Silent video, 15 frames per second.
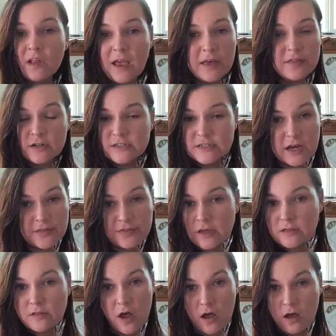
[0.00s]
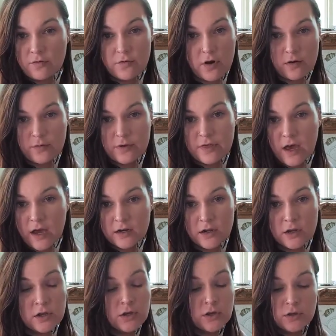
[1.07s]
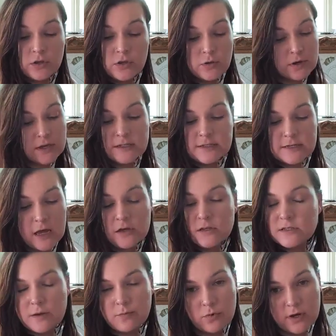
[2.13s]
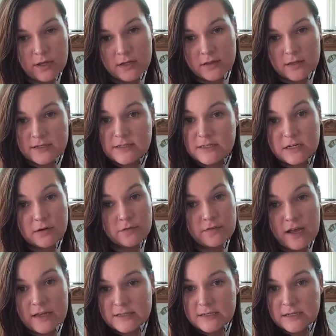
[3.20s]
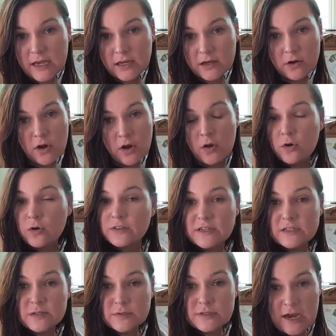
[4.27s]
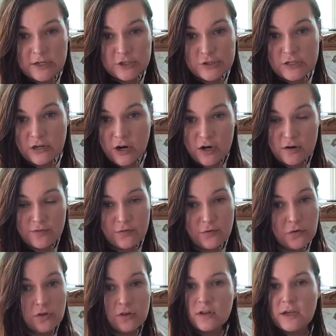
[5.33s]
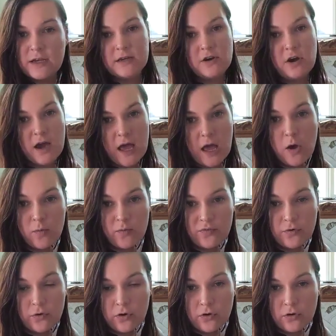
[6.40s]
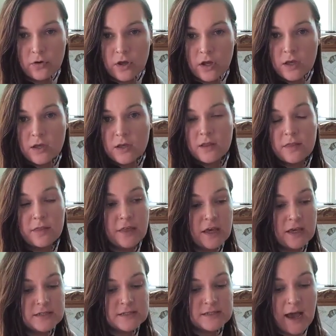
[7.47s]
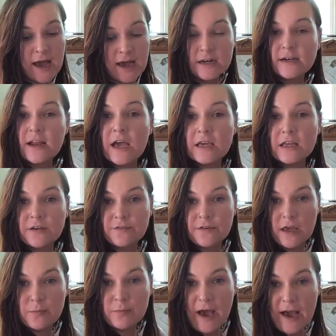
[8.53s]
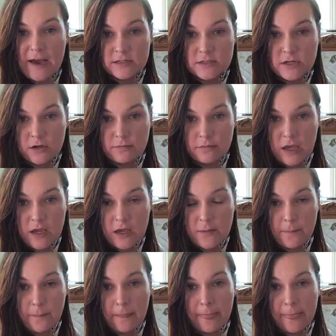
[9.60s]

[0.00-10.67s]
And there's nothing wrong with that. You can tell someone this didn't resonate or this was actually hurtful and not helpful this had a negative impact on me.